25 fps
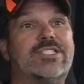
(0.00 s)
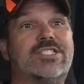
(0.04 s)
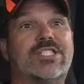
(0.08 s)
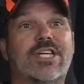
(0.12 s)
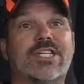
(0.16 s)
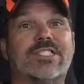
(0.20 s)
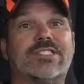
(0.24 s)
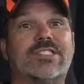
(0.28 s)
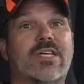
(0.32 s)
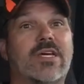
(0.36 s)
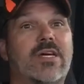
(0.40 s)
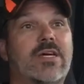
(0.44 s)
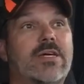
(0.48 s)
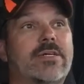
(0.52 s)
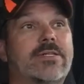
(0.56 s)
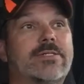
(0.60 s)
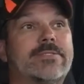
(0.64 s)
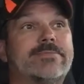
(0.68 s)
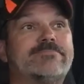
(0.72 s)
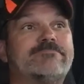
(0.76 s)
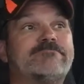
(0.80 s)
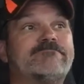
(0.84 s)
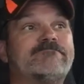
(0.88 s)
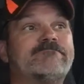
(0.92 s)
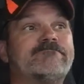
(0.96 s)
just,
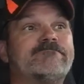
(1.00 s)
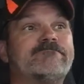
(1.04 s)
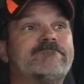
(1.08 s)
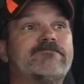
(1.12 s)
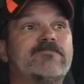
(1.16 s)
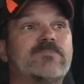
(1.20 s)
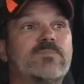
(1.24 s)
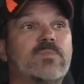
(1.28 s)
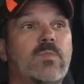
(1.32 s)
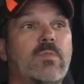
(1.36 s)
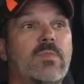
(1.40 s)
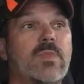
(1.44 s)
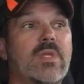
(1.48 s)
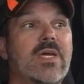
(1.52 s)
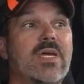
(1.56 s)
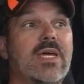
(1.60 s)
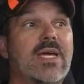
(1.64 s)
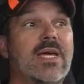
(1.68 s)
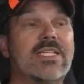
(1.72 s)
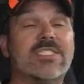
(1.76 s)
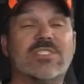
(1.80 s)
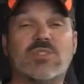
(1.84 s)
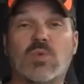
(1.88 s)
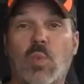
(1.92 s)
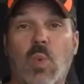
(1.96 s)

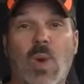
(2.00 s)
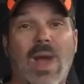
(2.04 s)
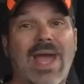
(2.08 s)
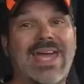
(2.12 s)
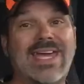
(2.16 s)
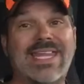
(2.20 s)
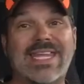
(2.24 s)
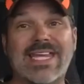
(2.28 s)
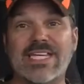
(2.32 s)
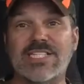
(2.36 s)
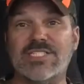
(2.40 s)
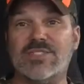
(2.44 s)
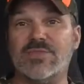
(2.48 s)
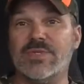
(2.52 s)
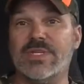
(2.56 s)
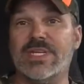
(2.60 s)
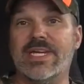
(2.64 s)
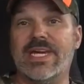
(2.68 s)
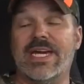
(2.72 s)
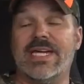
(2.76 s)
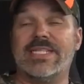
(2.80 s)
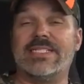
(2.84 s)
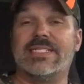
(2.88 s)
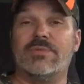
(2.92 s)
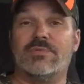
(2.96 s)
it's the way it is when
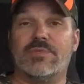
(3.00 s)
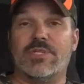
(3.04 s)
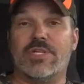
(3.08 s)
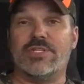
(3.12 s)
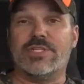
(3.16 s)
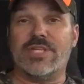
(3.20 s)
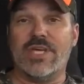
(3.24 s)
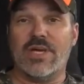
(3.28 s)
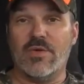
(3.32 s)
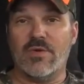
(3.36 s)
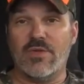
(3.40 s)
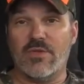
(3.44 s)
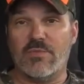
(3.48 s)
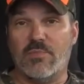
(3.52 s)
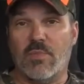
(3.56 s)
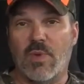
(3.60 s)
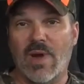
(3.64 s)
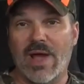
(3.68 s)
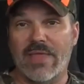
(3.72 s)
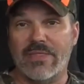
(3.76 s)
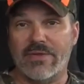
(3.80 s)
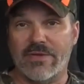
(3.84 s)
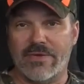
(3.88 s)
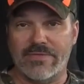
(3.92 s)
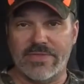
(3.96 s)
you're dealing with
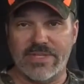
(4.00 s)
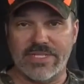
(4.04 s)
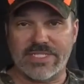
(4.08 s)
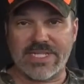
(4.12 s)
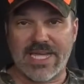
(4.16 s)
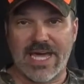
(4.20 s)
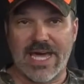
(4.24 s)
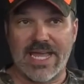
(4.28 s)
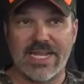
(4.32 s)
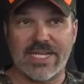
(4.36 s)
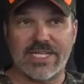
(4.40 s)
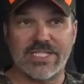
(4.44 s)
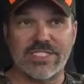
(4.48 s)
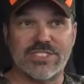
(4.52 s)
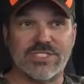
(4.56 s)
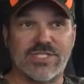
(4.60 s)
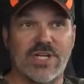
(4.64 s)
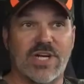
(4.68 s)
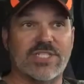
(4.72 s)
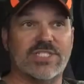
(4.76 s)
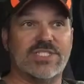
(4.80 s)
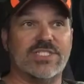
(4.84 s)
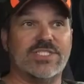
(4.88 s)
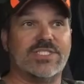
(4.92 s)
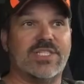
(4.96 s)
weather and this kind of
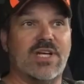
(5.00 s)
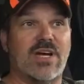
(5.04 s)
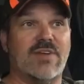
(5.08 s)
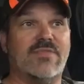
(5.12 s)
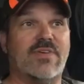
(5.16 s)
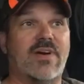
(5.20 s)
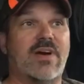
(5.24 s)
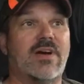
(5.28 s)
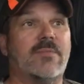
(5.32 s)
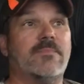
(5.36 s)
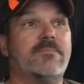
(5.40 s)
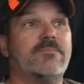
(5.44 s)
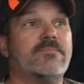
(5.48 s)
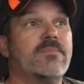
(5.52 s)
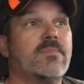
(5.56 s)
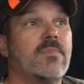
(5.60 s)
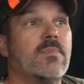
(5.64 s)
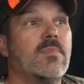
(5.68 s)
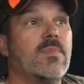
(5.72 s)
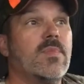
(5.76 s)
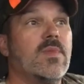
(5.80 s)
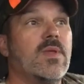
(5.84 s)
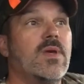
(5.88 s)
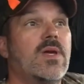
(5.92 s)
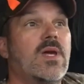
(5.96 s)
construction stuff.
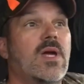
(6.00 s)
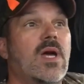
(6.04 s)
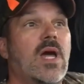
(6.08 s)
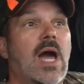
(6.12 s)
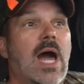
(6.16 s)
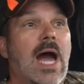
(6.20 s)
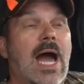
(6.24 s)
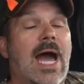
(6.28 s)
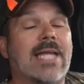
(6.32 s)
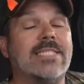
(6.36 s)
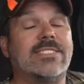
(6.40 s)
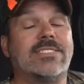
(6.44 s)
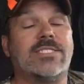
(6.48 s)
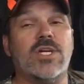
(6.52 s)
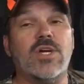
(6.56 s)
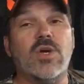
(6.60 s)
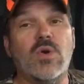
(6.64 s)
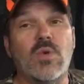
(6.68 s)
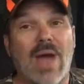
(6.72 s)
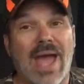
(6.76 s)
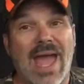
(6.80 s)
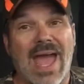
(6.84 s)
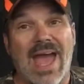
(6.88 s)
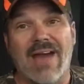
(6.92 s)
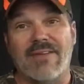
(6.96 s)
I do
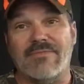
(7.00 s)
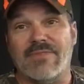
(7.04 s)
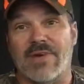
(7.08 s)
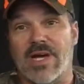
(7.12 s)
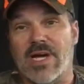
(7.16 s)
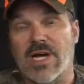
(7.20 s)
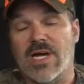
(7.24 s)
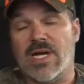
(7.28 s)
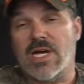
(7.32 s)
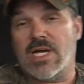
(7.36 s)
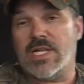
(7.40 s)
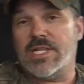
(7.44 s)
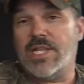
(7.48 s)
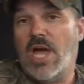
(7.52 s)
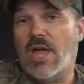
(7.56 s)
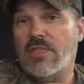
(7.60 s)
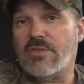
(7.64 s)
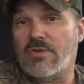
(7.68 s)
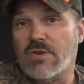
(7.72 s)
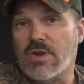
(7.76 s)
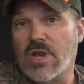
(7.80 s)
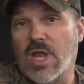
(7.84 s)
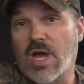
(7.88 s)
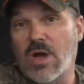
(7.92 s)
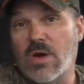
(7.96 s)
have
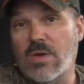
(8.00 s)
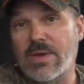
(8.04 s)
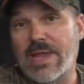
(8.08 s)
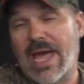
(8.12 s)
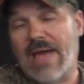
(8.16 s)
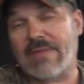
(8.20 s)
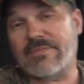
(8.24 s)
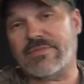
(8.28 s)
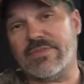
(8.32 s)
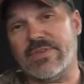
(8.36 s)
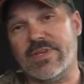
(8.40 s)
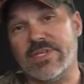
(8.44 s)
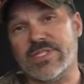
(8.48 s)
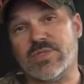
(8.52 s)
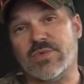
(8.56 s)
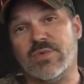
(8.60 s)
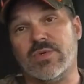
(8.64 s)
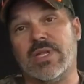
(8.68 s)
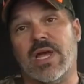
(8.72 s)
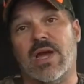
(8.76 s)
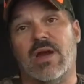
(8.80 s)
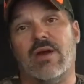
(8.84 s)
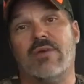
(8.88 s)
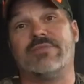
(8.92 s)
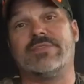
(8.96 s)
another load after this
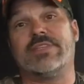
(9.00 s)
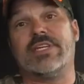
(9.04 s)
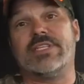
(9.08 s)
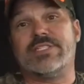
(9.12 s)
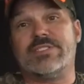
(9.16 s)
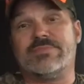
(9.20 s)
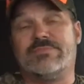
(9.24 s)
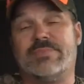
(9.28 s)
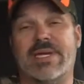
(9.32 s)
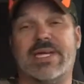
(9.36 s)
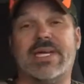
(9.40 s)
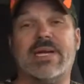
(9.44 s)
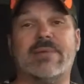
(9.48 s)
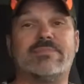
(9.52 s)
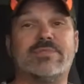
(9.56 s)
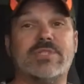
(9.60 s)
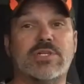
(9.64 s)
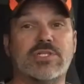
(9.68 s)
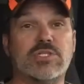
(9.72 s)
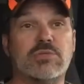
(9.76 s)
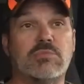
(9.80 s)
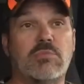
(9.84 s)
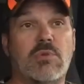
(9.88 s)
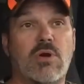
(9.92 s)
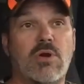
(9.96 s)
one. However, it doesn't pick up
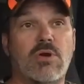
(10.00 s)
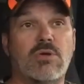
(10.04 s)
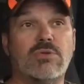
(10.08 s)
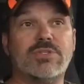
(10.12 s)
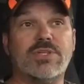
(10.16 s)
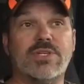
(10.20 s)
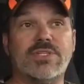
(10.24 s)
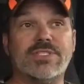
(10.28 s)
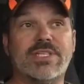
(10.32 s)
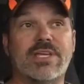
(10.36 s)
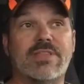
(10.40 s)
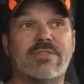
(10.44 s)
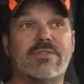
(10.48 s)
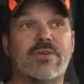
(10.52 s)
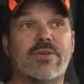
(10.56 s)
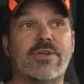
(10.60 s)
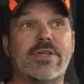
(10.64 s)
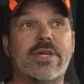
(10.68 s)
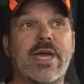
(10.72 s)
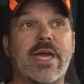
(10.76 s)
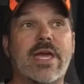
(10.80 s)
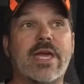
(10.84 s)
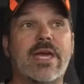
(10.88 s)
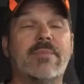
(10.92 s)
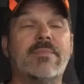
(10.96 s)
till tomorrow, till
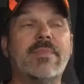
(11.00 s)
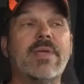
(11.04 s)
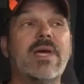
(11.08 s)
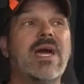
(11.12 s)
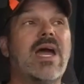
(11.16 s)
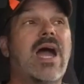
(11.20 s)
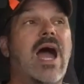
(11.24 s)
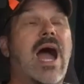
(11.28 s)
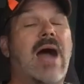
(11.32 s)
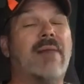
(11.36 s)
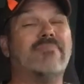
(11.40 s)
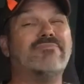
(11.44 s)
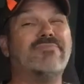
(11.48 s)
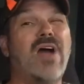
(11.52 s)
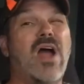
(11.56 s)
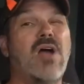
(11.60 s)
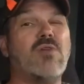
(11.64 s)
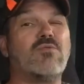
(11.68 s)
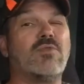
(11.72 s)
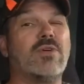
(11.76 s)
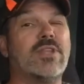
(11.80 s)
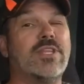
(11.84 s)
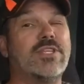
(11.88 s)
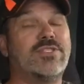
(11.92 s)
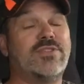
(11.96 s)
10:30 a.m. I'm
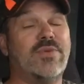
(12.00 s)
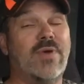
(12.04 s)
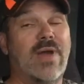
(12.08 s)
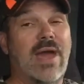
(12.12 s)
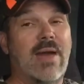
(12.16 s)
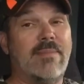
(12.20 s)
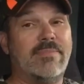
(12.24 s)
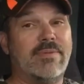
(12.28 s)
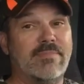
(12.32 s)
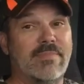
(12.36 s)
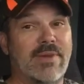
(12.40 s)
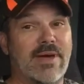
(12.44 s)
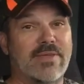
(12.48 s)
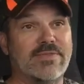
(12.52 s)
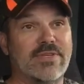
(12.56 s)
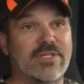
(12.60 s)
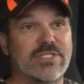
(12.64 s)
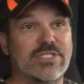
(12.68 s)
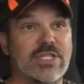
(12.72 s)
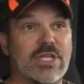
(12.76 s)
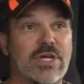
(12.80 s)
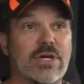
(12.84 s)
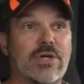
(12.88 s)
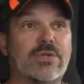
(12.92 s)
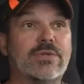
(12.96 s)
not really too happy about
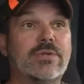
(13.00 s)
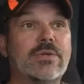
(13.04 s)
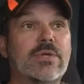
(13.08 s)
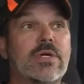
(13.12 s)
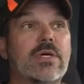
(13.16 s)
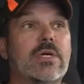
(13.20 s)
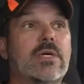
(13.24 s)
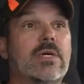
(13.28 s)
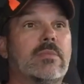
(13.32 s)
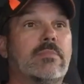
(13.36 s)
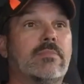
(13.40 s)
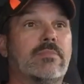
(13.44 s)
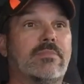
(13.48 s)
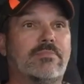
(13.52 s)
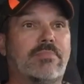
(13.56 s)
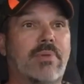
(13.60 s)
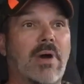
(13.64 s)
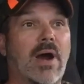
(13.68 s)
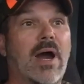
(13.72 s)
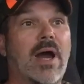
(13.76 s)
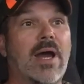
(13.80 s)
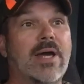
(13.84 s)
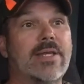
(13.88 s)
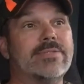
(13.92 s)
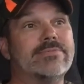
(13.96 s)
this load,
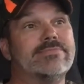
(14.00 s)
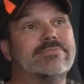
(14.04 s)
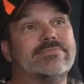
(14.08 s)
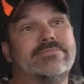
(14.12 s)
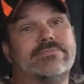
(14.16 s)
but